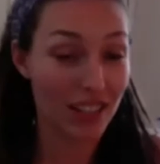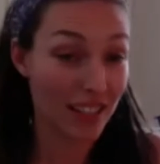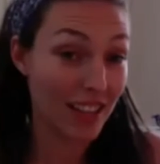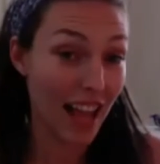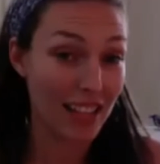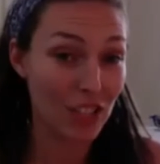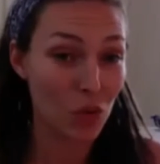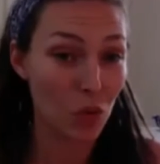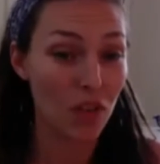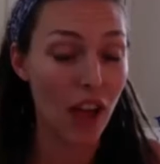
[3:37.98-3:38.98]
that's
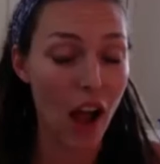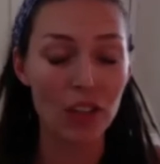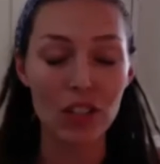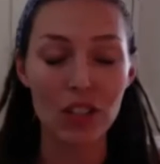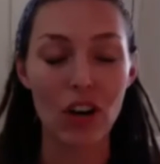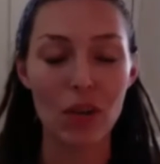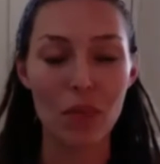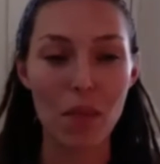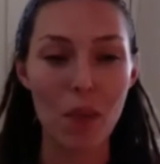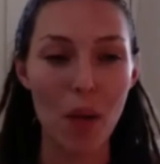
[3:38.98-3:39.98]
sort of how it started.
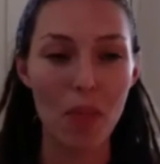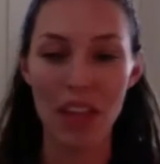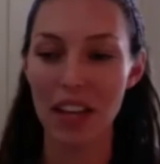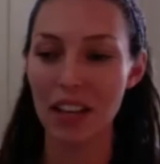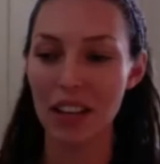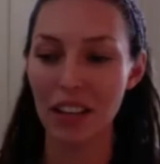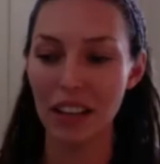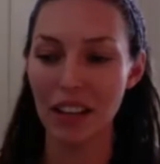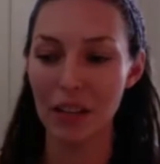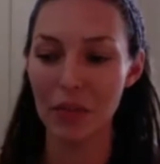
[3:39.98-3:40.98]
My mom then
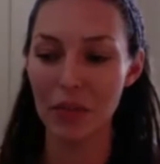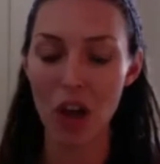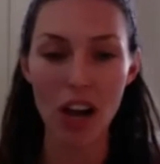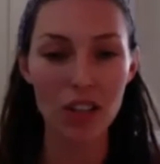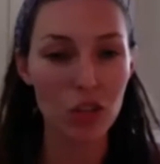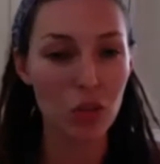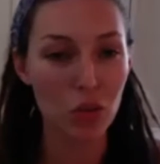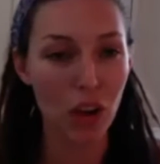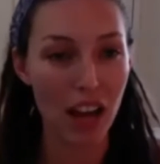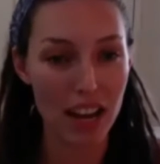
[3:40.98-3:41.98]
talked
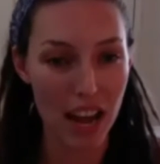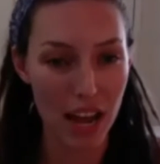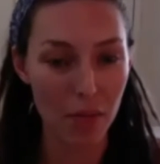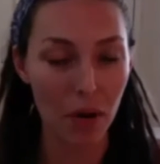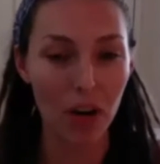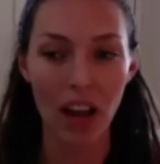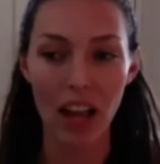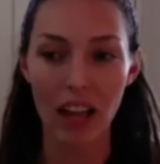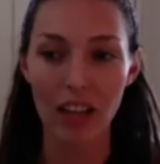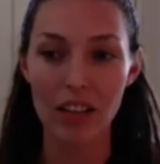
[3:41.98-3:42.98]
to a neighbor,
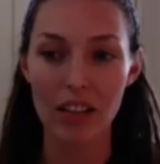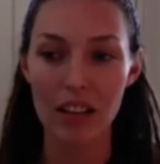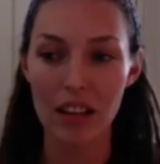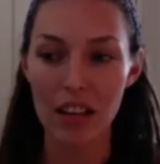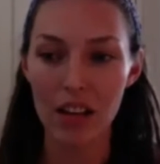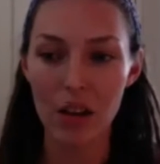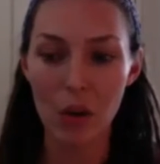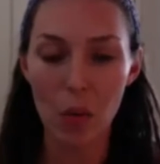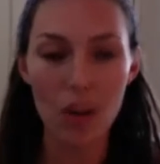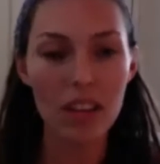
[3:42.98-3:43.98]
and
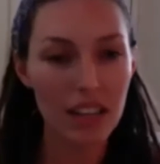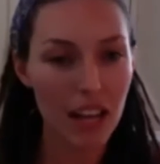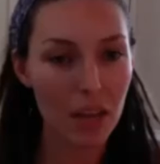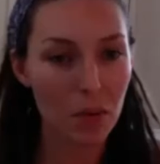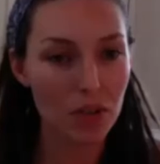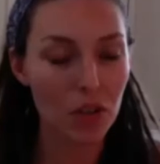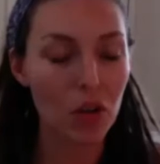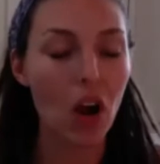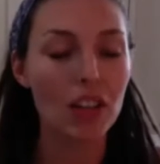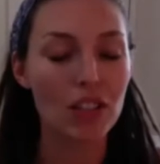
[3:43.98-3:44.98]
one of the neighbors
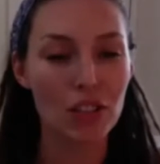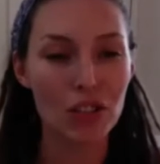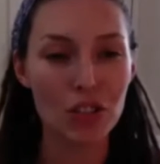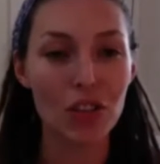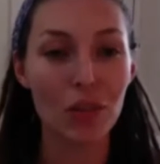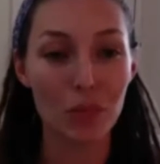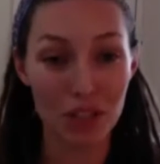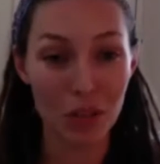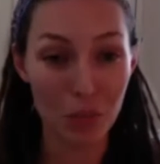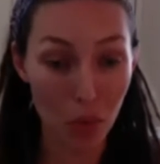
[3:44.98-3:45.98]
across the street
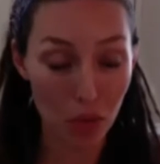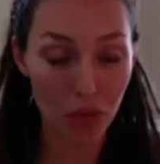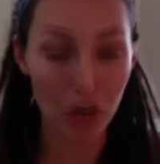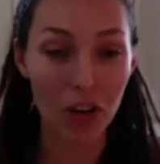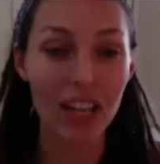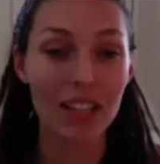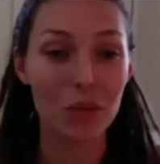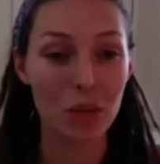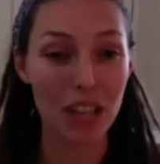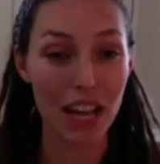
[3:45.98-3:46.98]
both of her kids
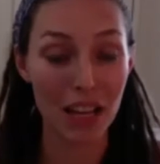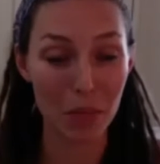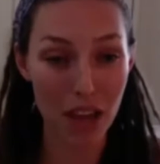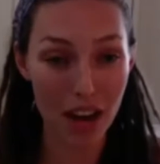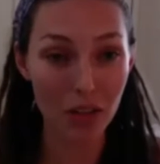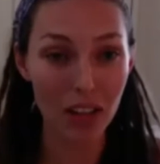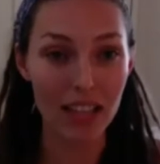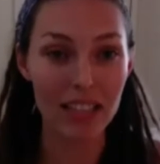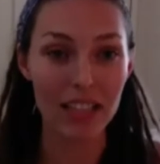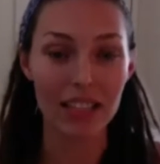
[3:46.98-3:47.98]
were taking piano
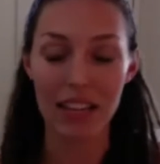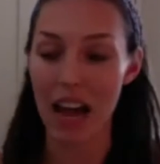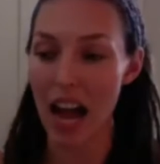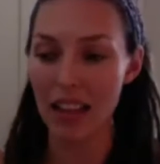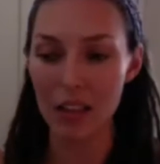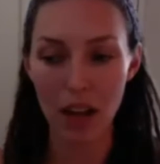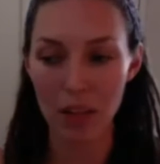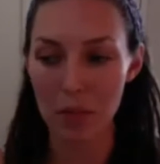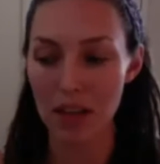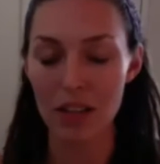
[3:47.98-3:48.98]
lessons and highly
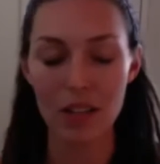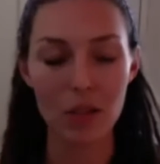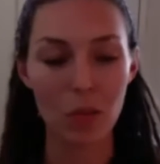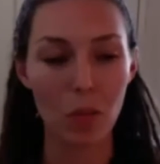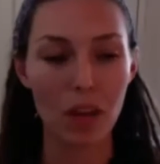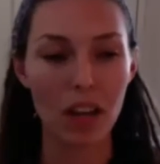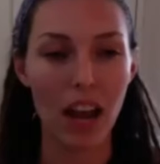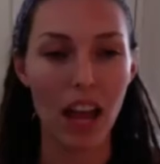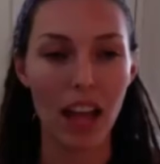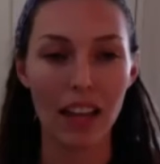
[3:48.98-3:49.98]
recommended this woman.
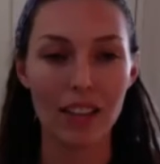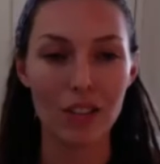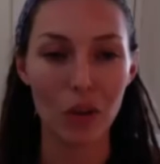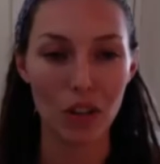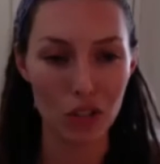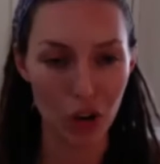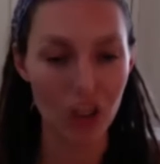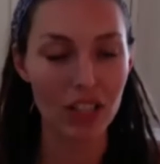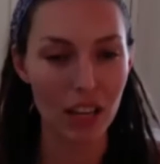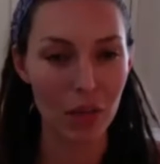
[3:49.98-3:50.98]
And so I
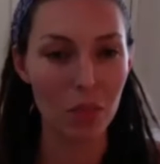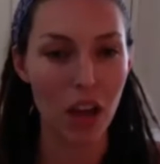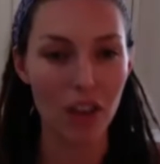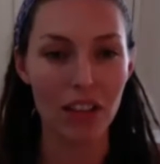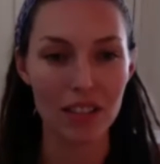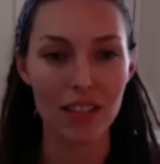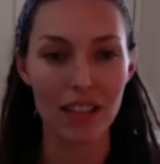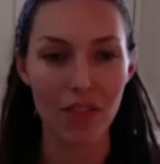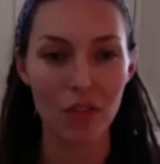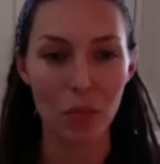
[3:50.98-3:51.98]
started taking piano lessons
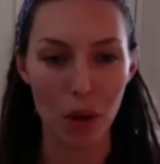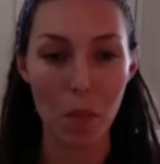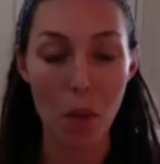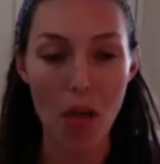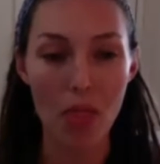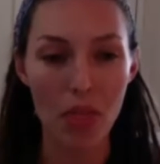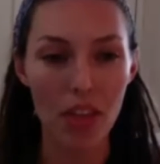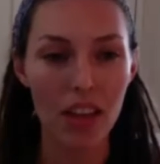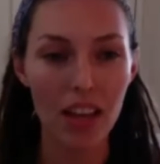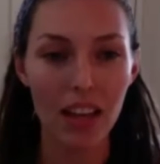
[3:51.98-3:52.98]
after about a month,
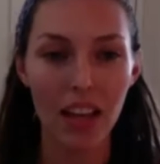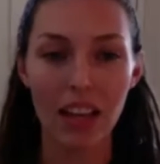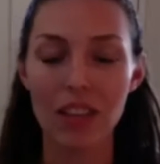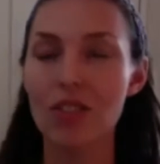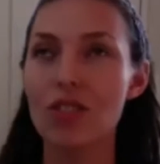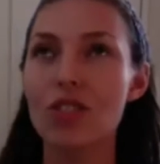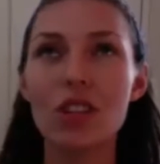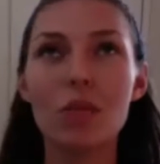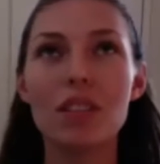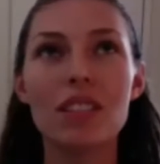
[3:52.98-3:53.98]
and
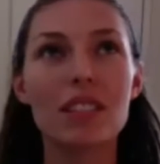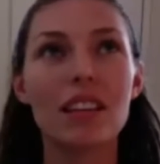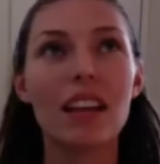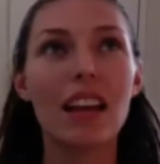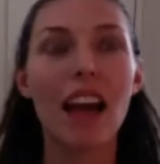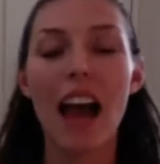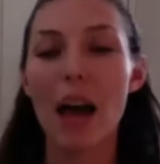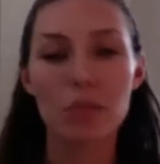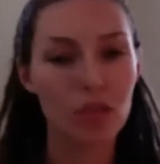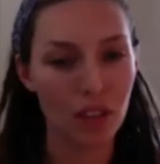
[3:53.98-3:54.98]
she was
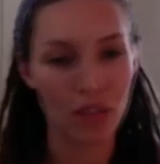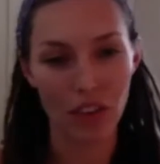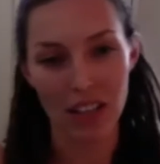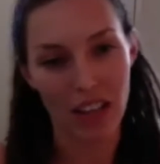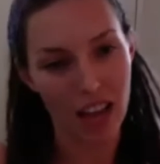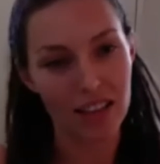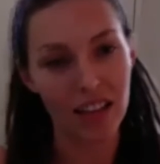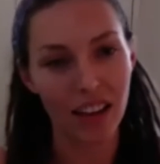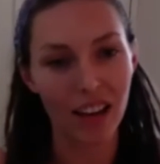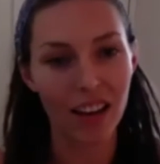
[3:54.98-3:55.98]
absolutely fantastic.